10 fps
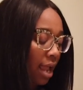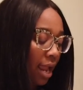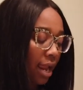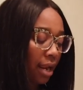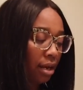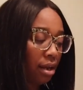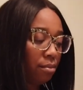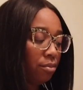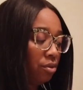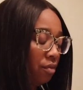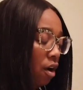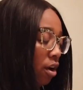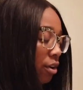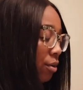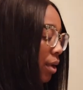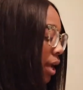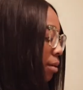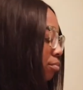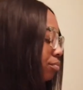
and move on. Okay,